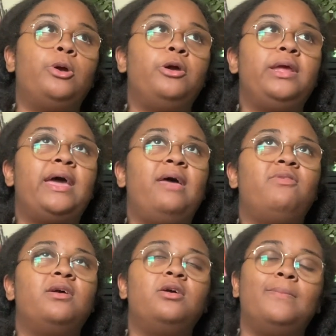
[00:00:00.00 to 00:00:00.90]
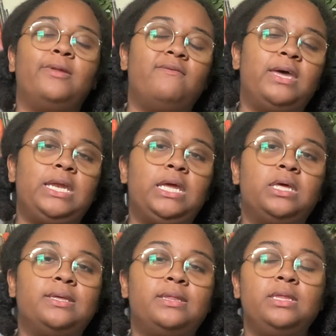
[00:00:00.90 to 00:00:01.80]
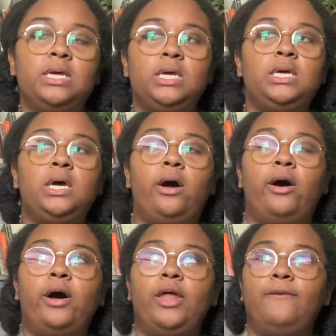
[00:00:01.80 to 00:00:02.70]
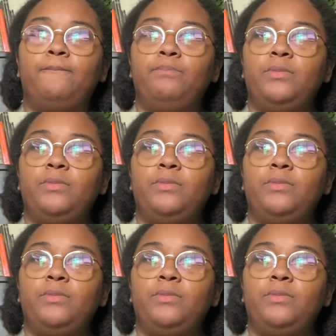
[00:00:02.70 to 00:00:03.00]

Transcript: I already have like a couple of ideas on,